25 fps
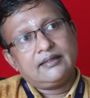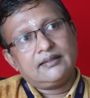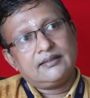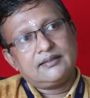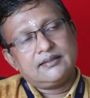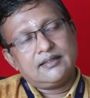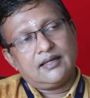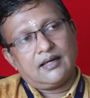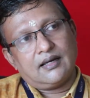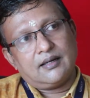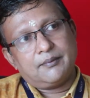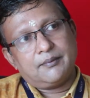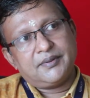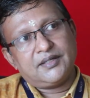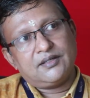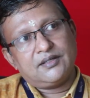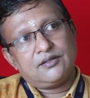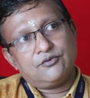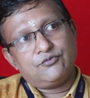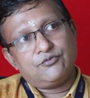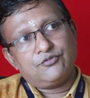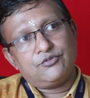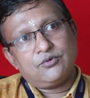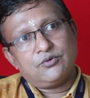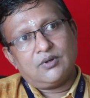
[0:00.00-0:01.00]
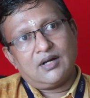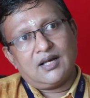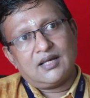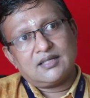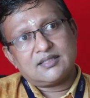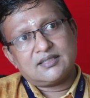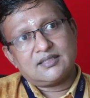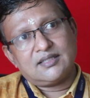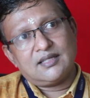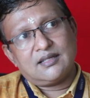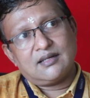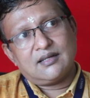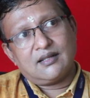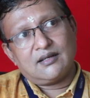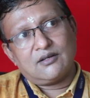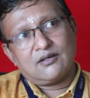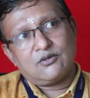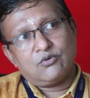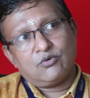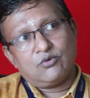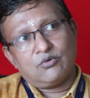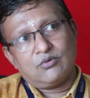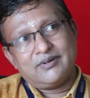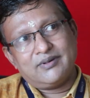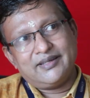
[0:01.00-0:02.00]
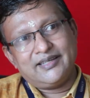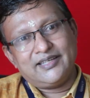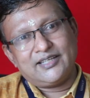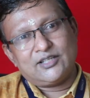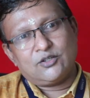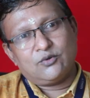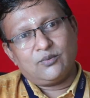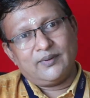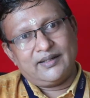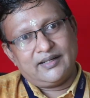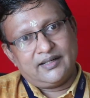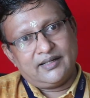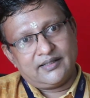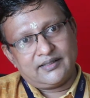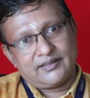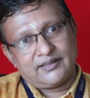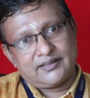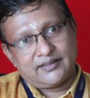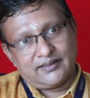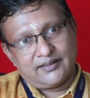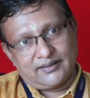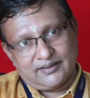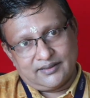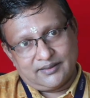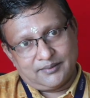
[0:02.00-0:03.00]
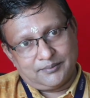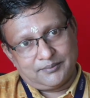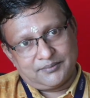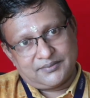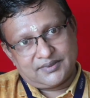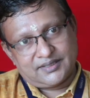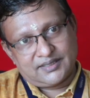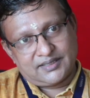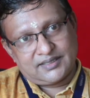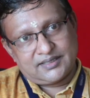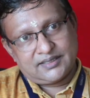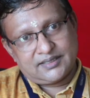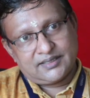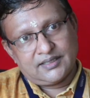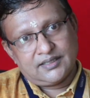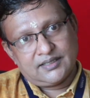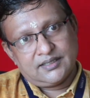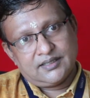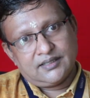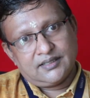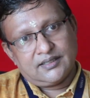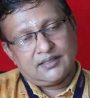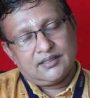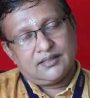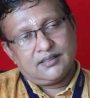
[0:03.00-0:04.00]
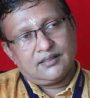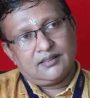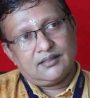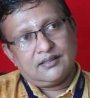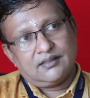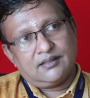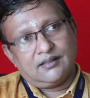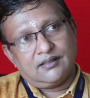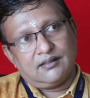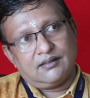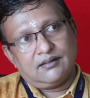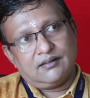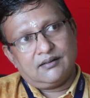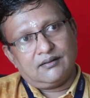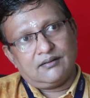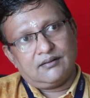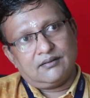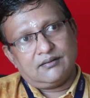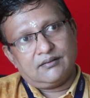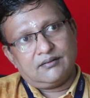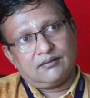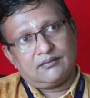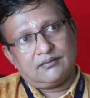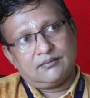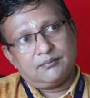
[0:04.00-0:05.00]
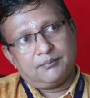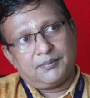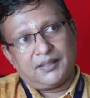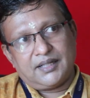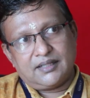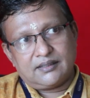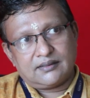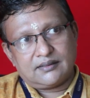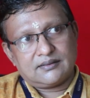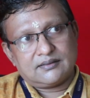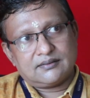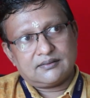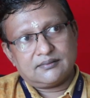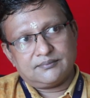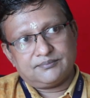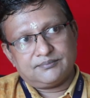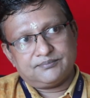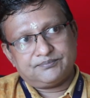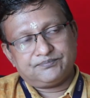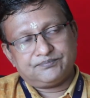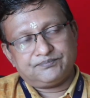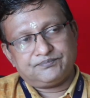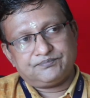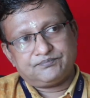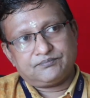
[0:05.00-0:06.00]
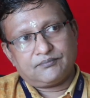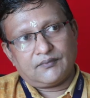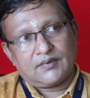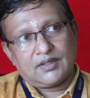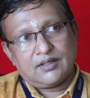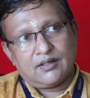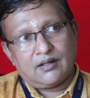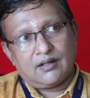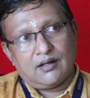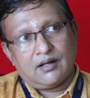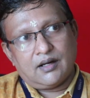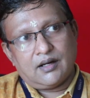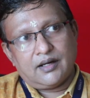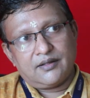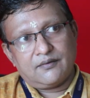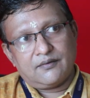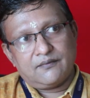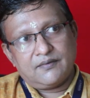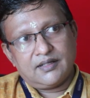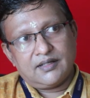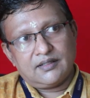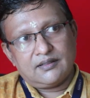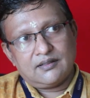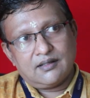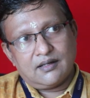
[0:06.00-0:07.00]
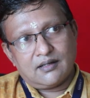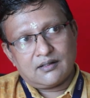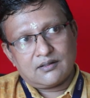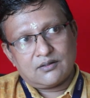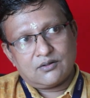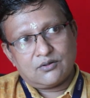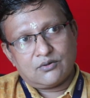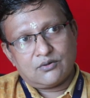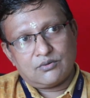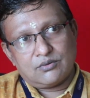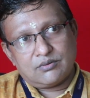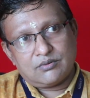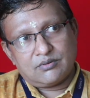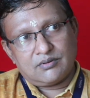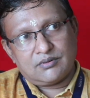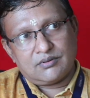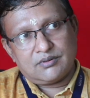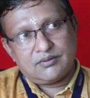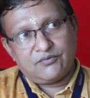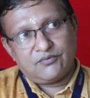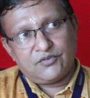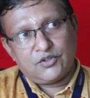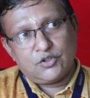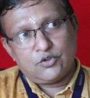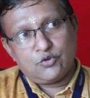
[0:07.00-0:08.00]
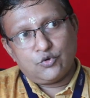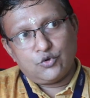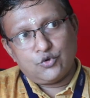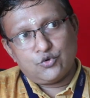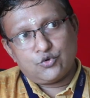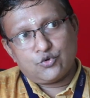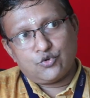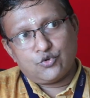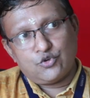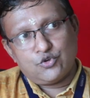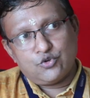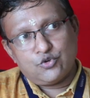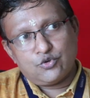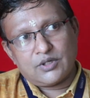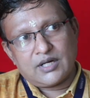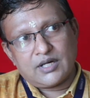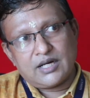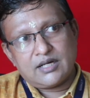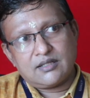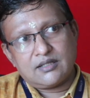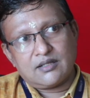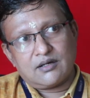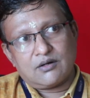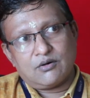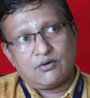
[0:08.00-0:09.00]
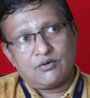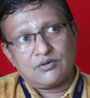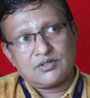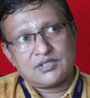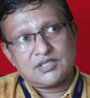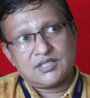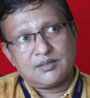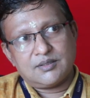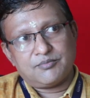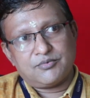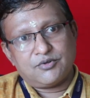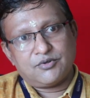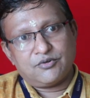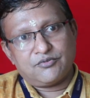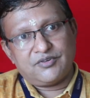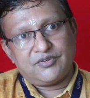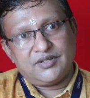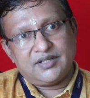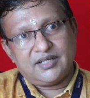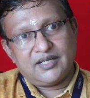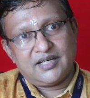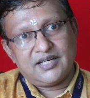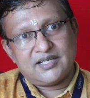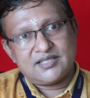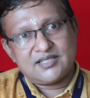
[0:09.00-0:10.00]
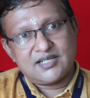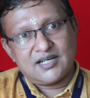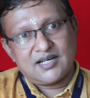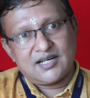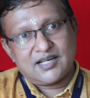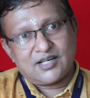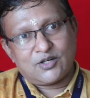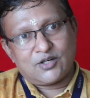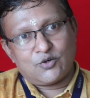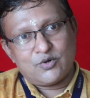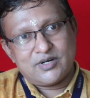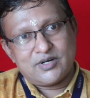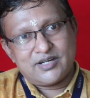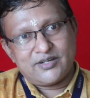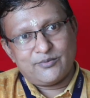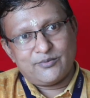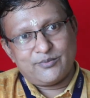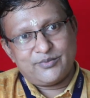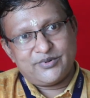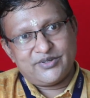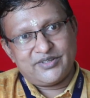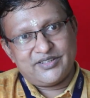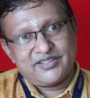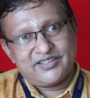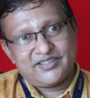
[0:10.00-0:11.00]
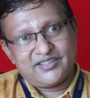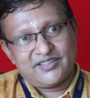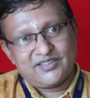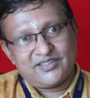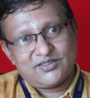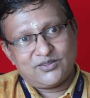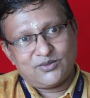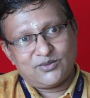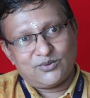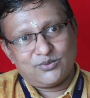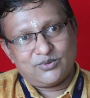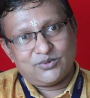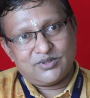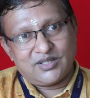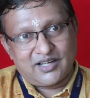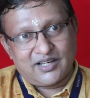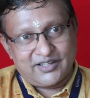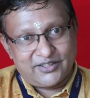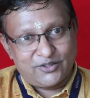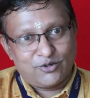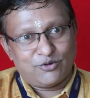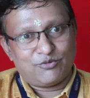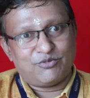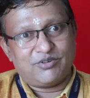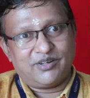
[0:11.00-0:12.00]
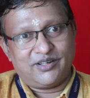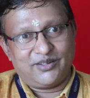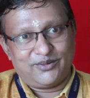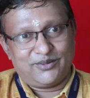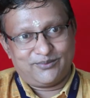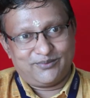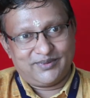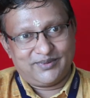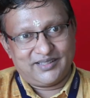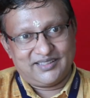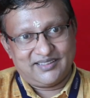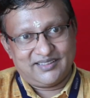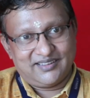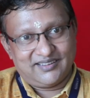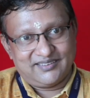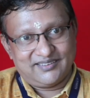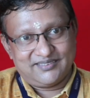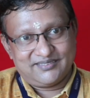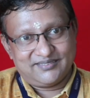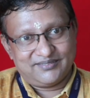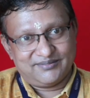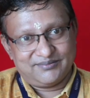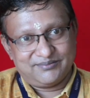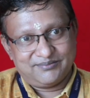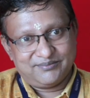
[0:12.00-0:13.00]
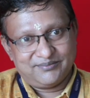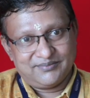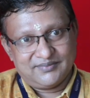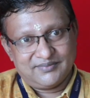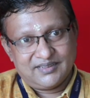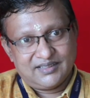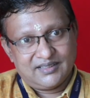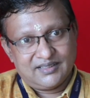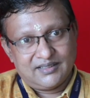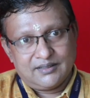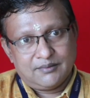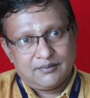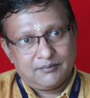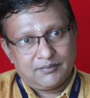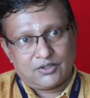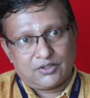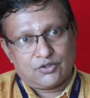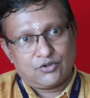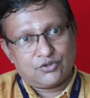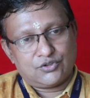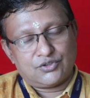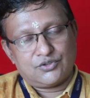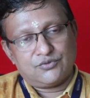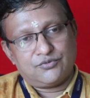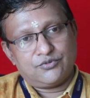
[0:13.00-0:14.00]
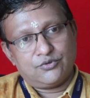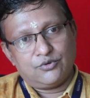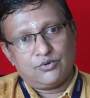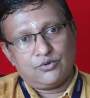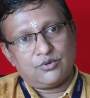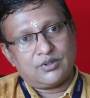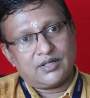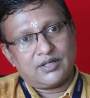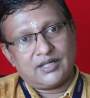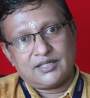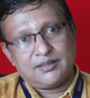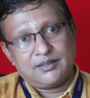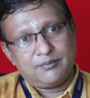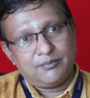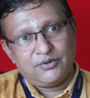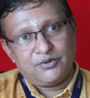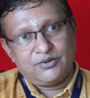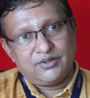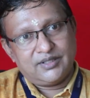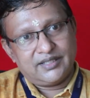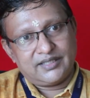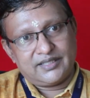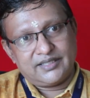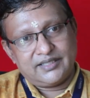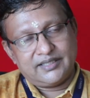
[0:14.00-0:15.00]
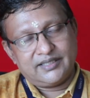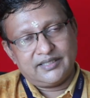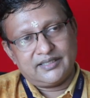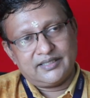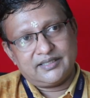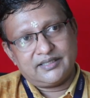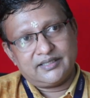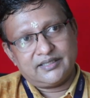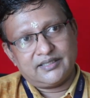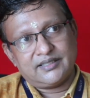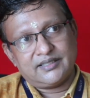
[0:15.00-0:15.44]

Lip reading: Yeah, I mean, if you ask, there are no equivalent terms. But Ayurveda could, you could look at the concept of innate and acquired immunity through the eye of Ayurveda. Because if you look at immunity,